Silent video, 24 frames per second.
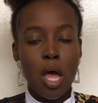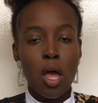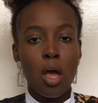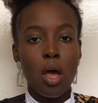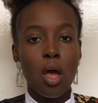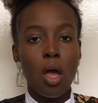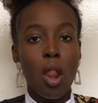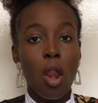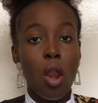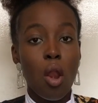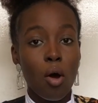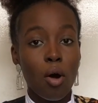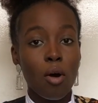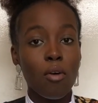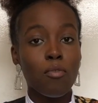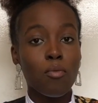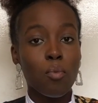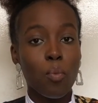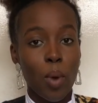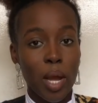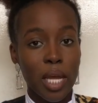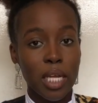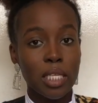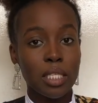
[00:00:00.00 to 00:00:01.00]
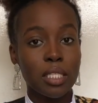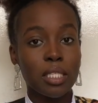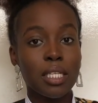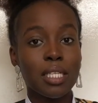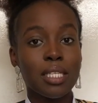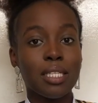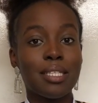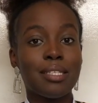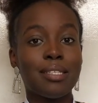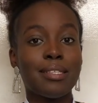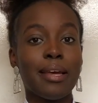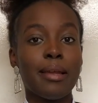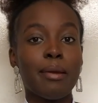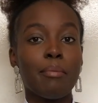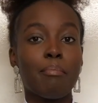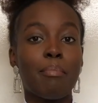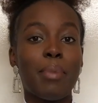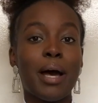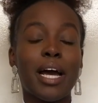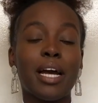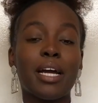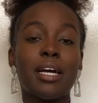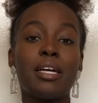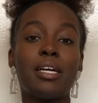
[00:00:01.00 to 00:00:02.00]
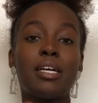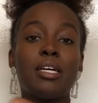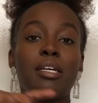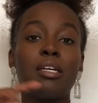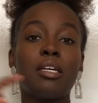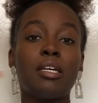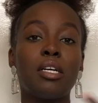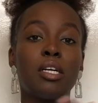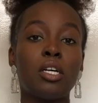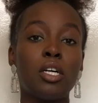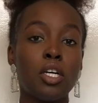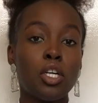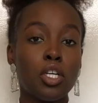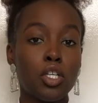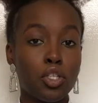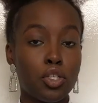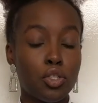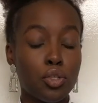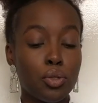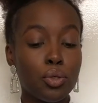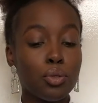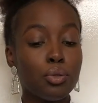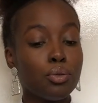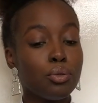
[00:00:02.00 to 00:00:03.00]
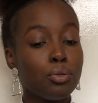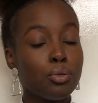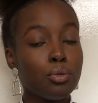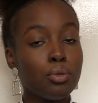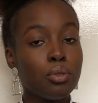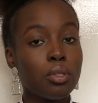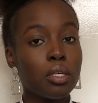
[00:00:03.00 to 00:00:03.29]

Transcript: A lot of waste is sent back to